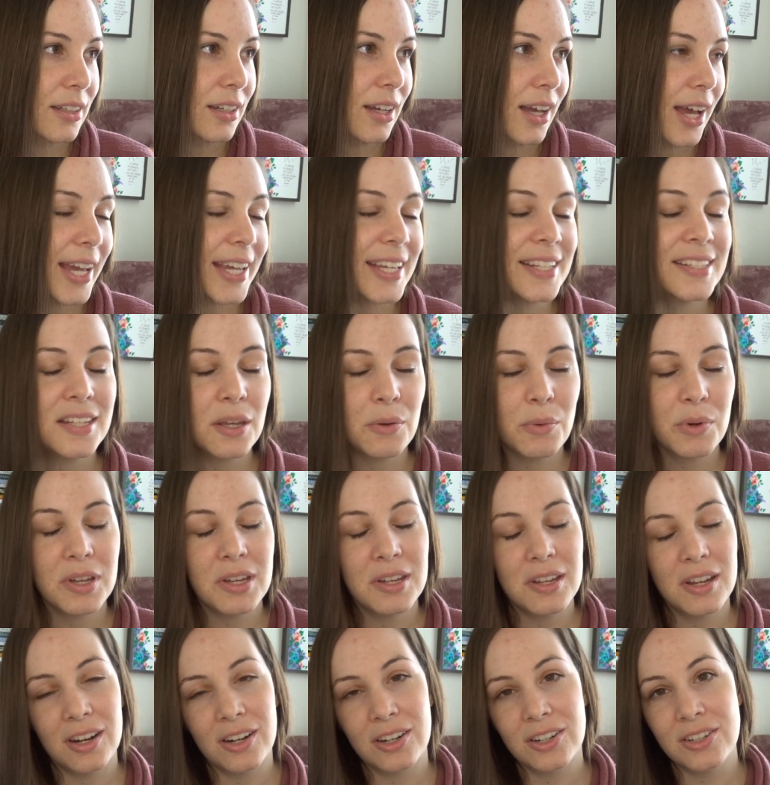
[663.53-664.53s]
I can say
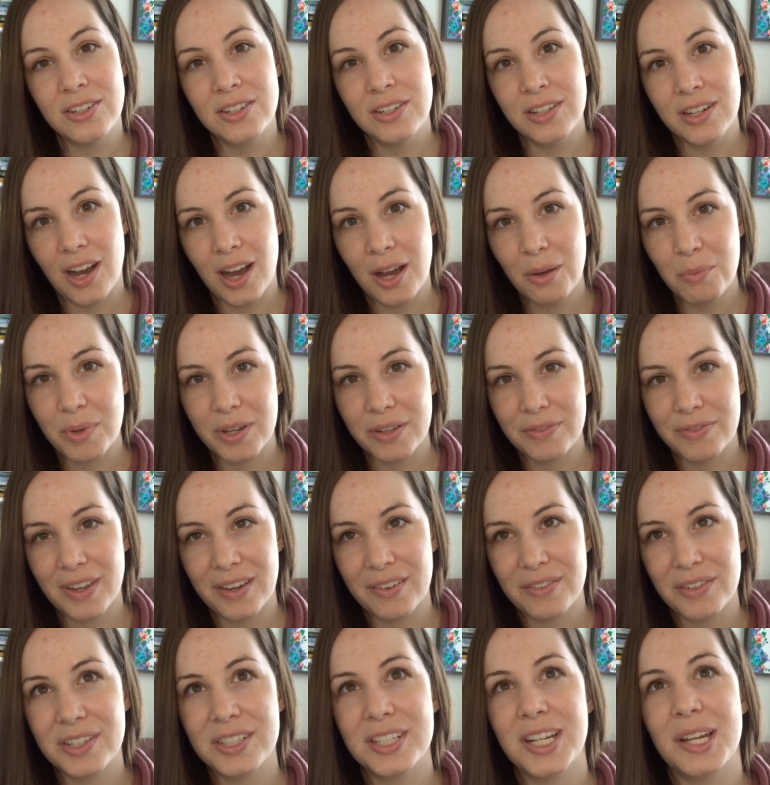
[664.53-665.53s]
what are not my
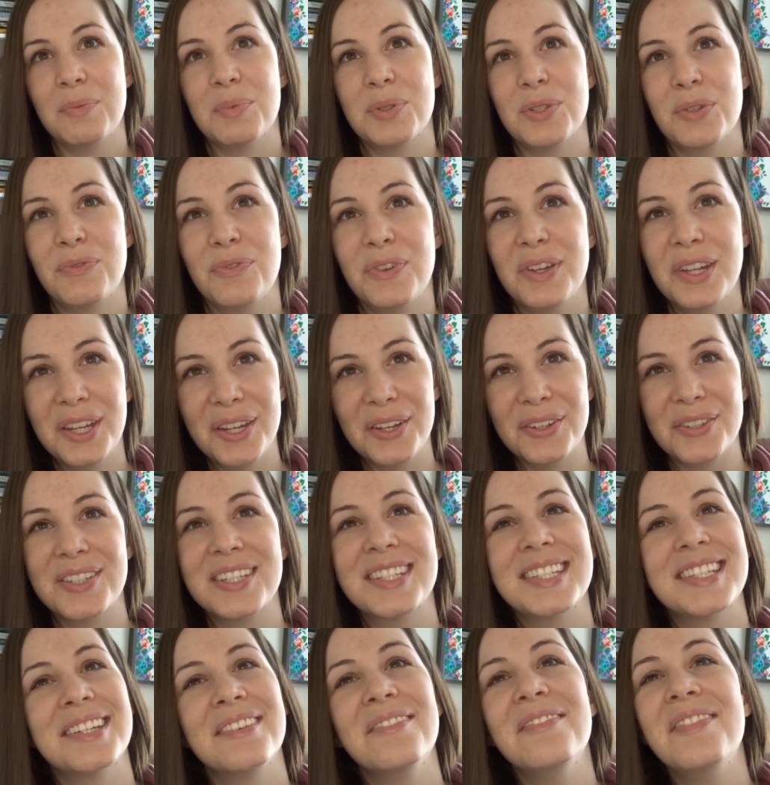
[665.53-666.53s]
favorite types of
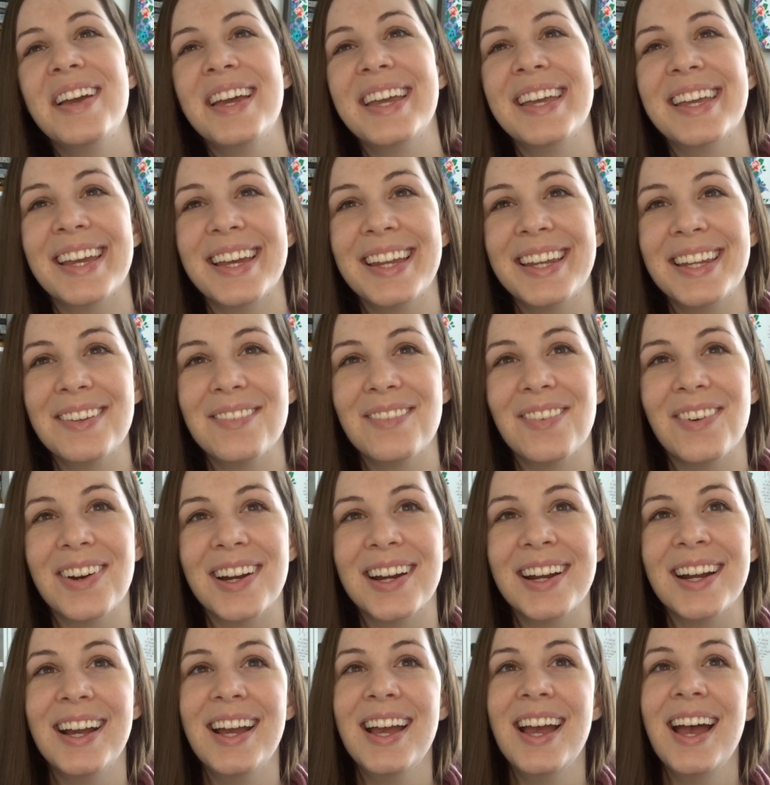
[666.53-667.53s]
videos to make
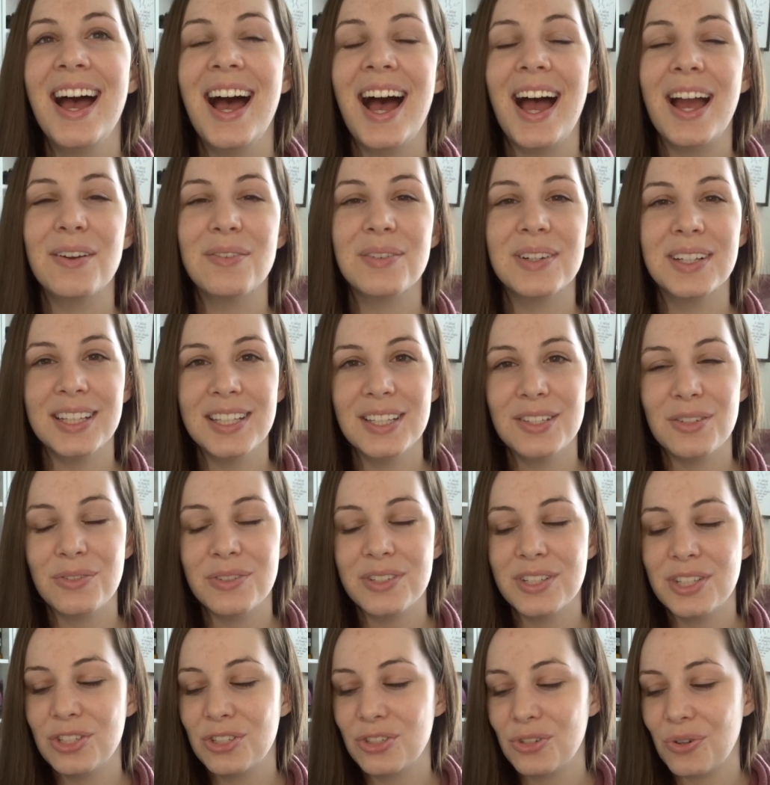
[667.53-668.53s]
anymore. I really
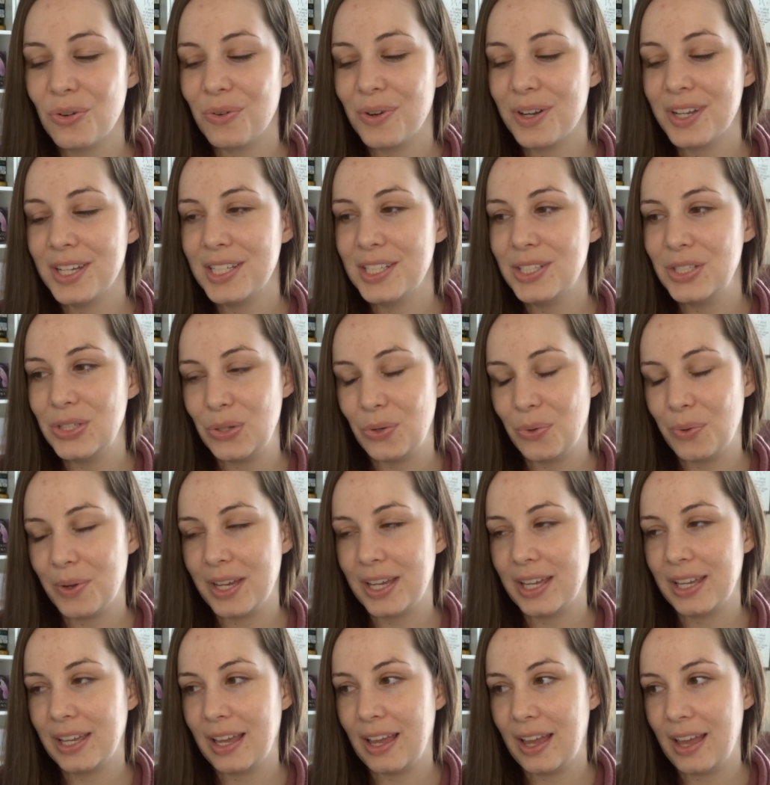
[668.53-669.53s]
don't enjoy
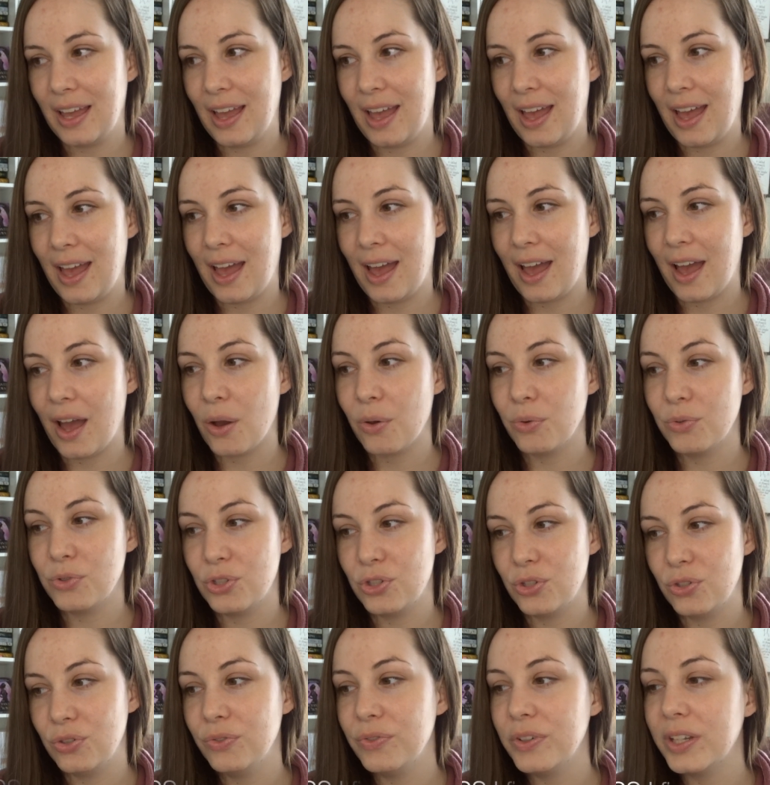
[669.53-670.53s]
doing
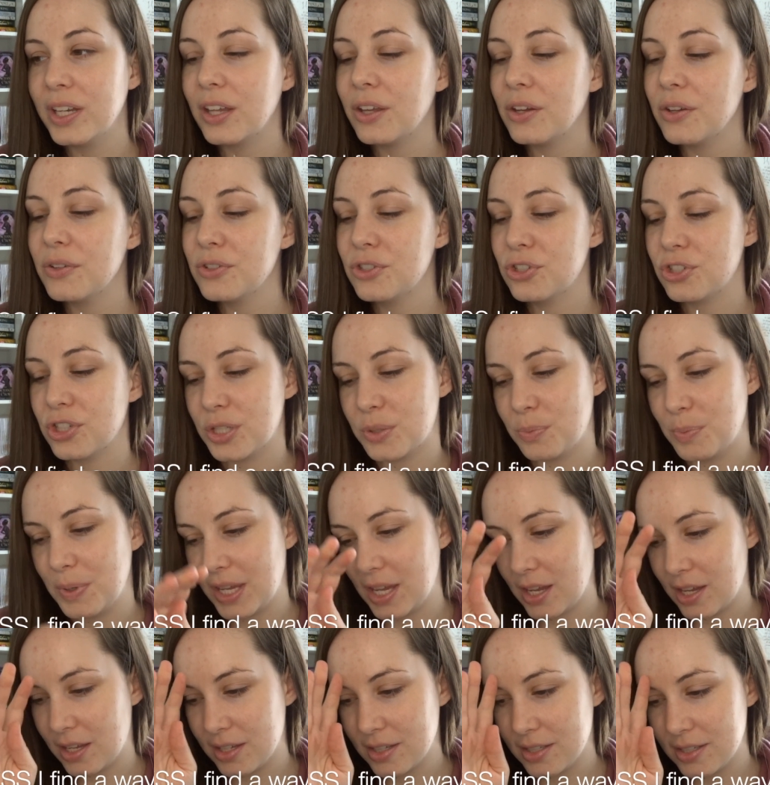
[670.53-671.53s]
how-to videos just
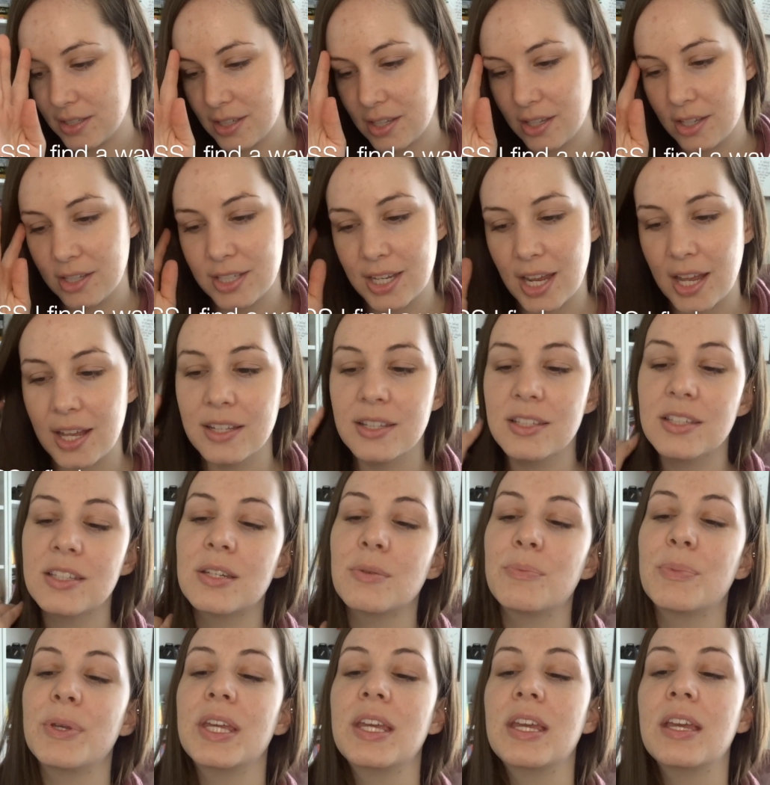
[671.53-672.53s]
because it tends
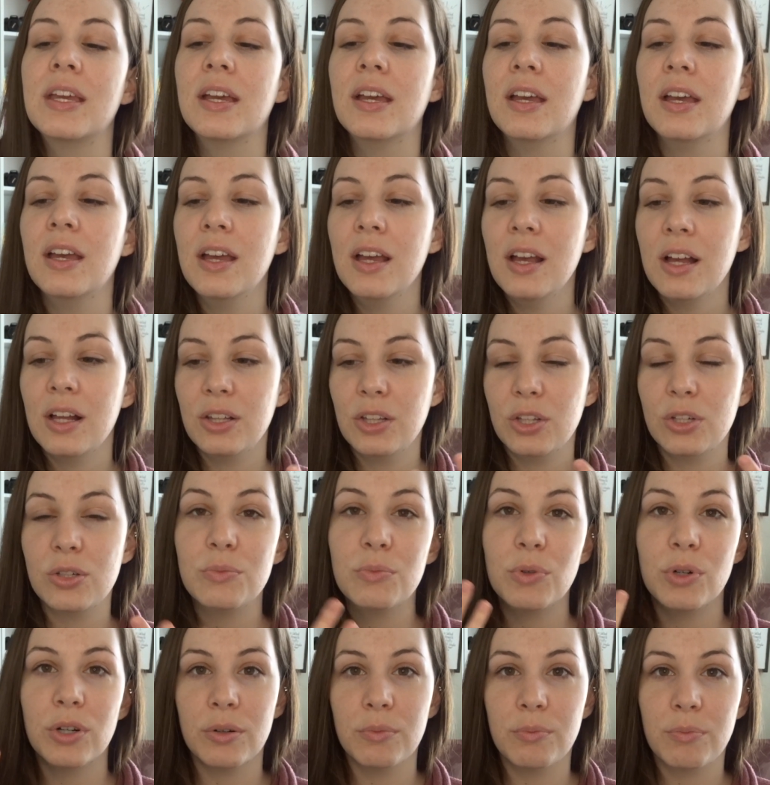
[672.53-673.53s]
to be a little
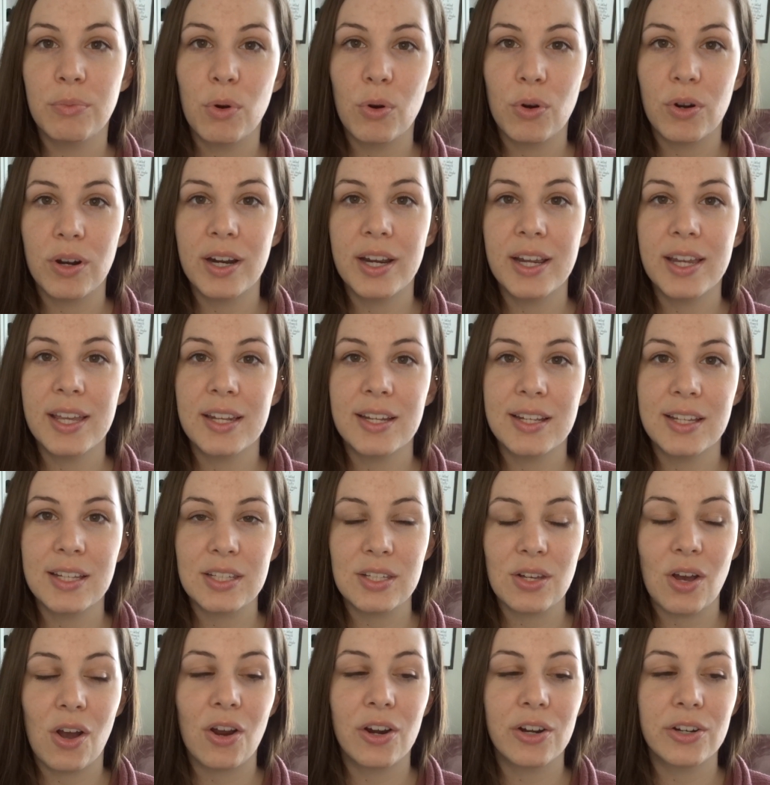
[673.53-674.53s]
more boring and
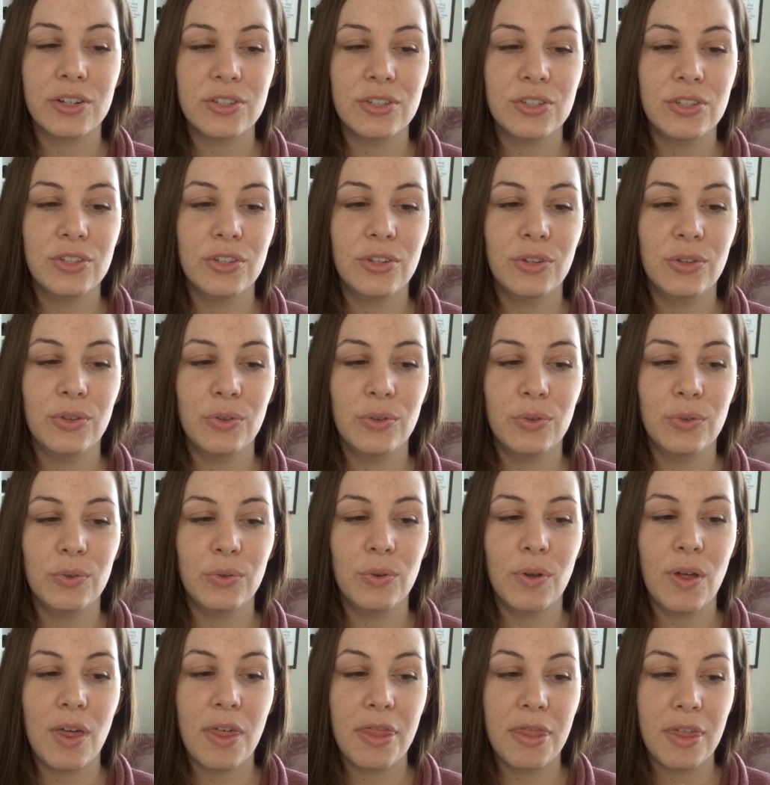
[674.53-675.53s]
it's hard
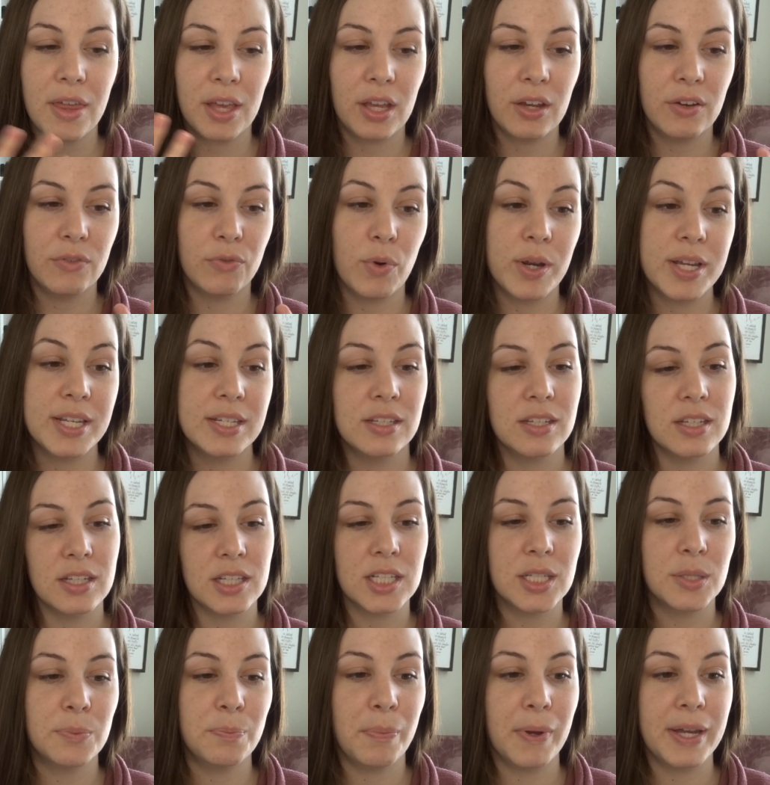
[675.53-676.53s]
to think of ways to
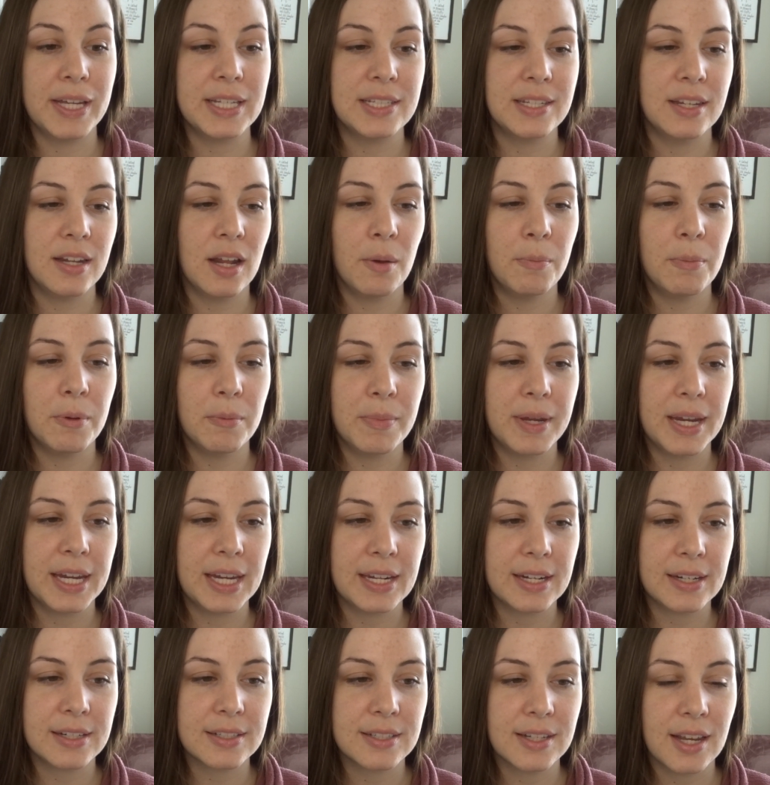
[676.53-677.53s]
spice it up and make
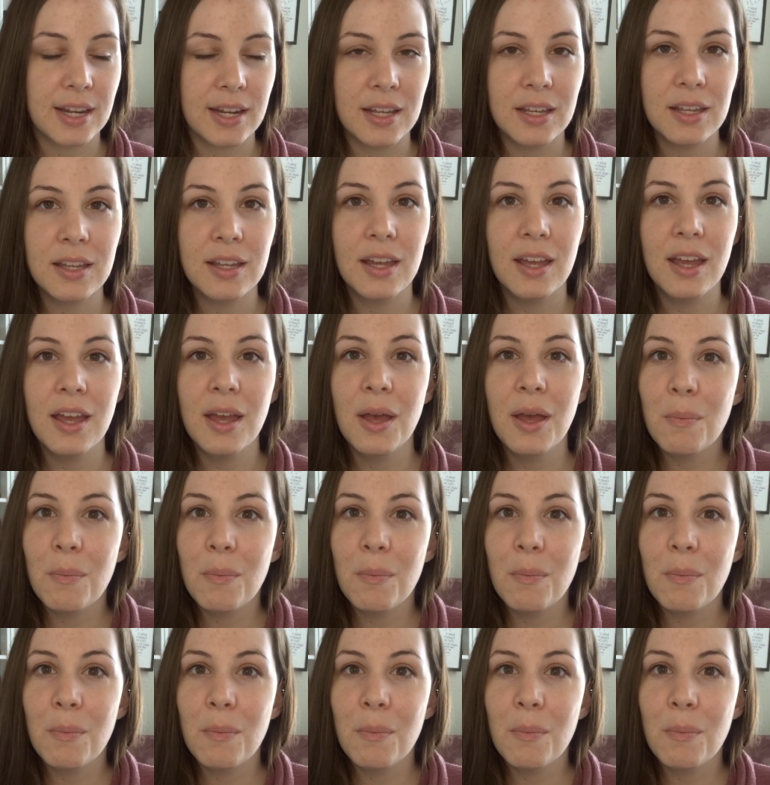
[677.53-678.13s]
it exciting.